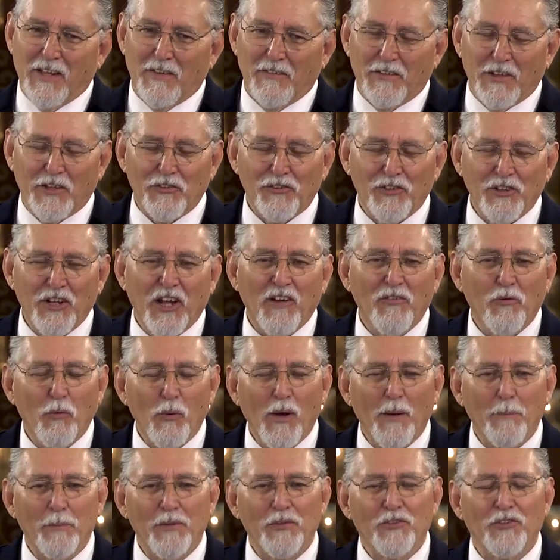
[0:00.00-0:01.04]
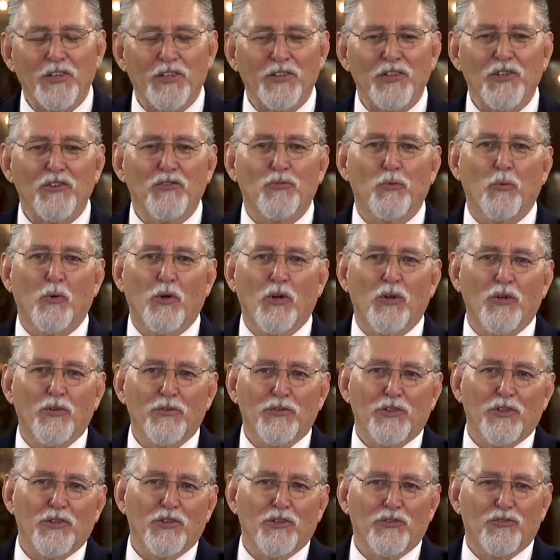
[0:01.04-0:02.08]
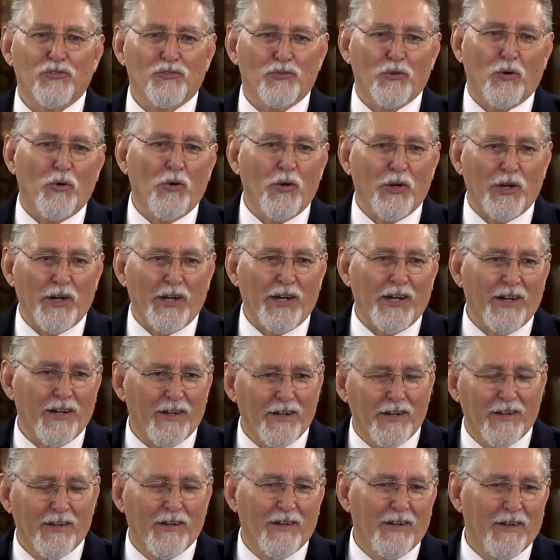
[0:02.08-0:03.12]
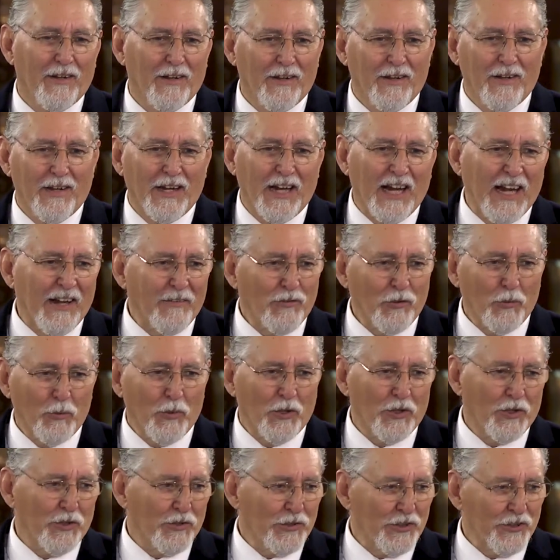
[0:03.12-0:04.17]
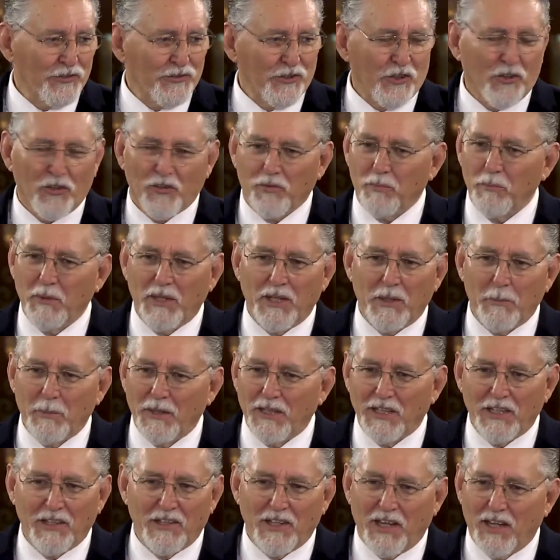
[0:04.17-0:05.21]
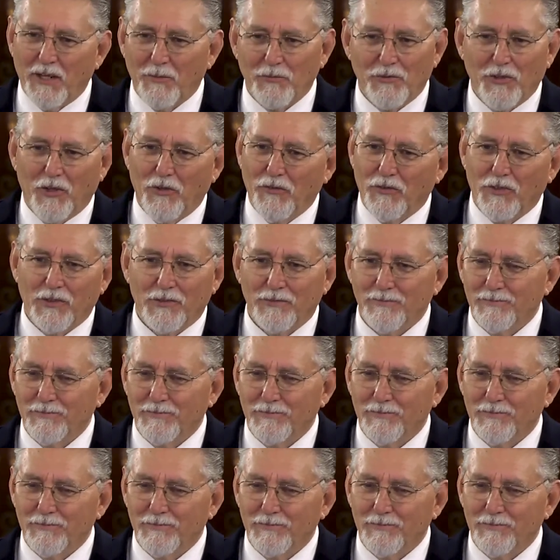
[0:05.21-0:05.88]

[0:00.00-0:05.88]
There's enough weapons in this world to destroy everyone on this earth many, many times over.